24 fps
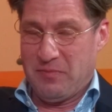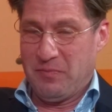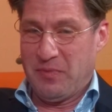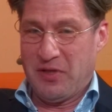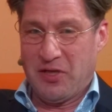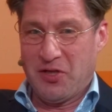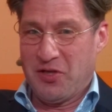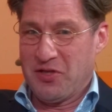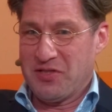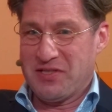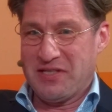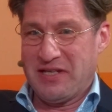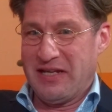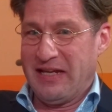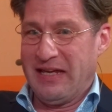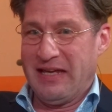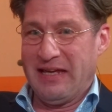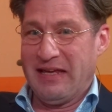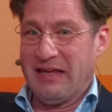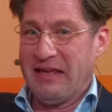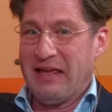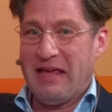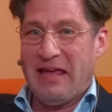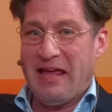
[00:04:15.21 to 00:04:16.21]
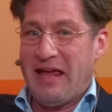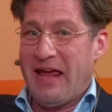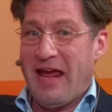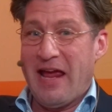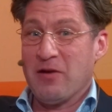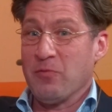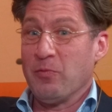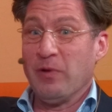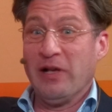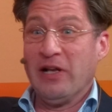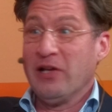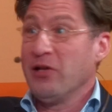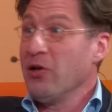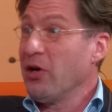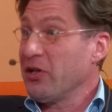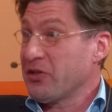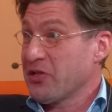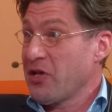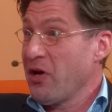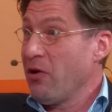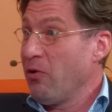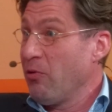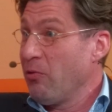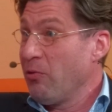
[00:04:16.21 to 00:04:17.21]
because it will not
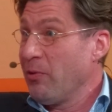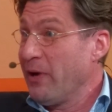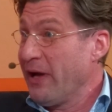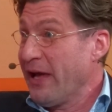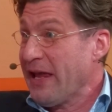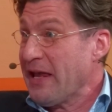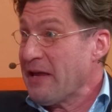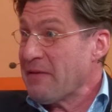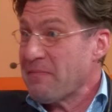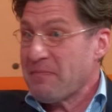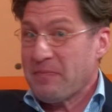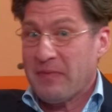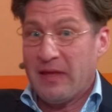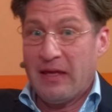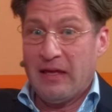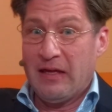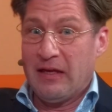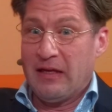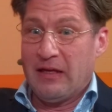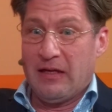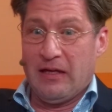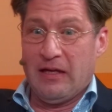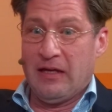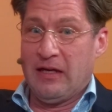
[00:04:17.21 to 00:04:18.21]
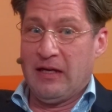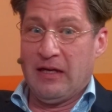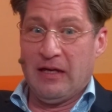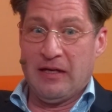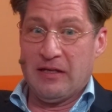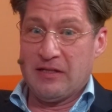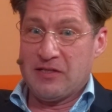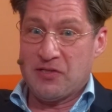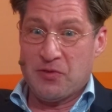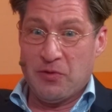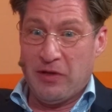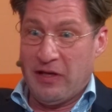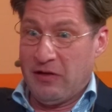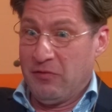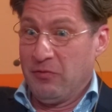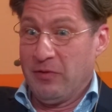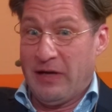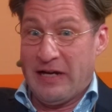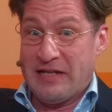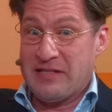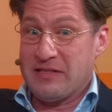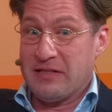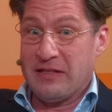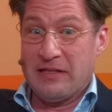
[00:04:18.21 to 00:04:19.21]
go away. So
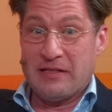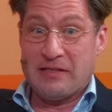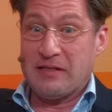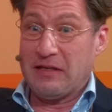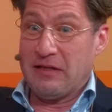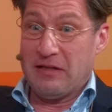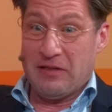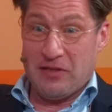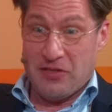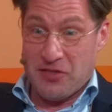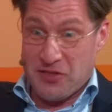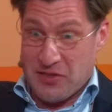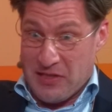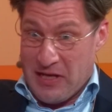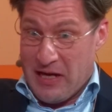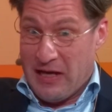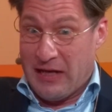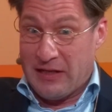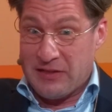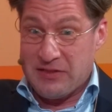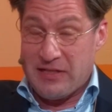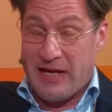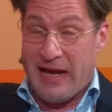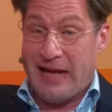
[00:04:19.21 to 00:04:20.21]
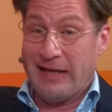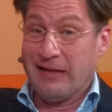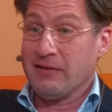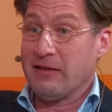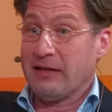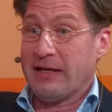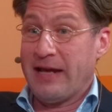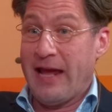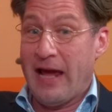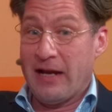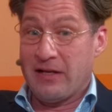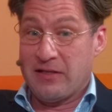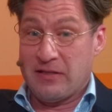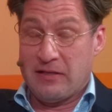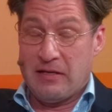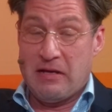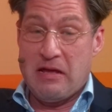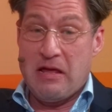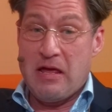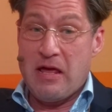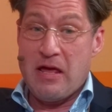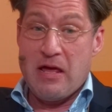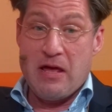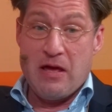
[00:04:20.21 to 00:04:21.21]
advice is start and get
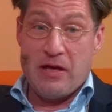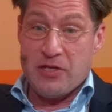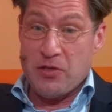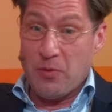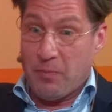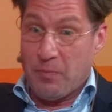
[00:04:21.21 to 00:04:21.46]
your